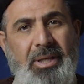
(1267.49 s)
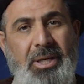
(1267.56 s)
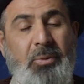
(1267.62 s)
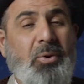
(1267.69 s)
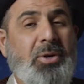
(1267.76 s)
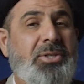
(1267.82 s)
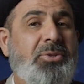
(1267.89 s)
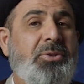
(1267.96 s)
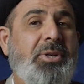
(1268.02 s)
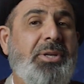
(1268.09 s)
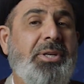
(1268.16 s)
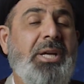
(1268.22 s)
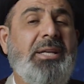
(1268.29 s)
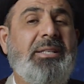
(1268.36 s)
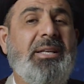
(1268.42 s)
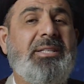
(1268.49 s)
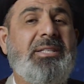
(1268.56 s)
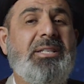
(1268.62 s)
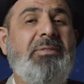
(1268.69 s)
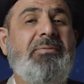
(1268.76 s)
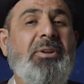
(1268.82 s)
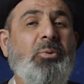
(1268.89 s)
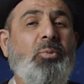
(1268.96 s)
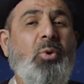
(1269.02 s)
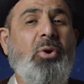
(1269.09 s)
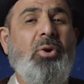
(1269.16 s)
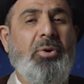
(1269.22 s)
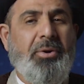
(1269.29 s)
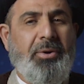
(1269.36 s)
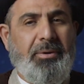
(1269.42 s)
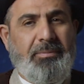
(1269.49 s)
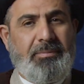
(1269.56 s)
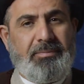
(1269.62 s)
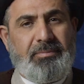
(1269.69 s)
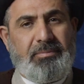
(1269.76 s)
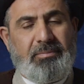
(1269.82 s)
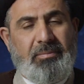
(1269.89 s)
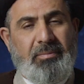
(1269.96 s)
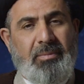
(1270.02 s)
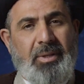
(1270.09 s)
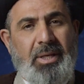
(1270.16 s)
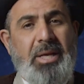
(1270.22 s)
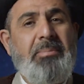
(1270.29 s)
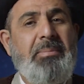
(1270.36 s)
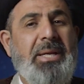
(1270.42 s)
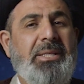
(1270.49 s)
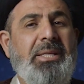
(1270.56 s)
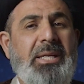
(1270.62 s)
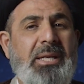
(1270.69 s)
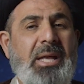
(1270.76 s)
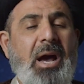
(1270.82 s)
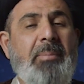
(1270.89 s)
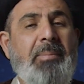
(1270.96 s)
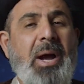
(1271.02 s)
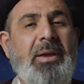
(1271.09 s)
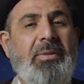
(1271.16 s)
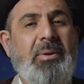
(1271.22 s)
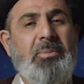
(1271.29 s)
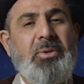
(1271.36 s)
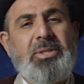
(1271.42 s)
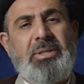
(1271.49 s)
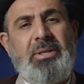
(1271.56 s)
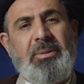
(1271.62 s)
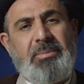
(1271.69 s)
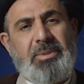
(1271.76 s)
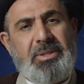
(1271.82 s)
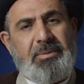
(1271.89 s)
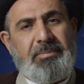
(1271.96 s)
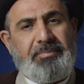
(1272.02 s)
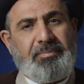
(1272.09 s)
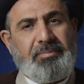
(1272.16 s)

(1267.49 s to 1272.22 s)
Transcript: He wants to create a civil war in Medina among the Muslims.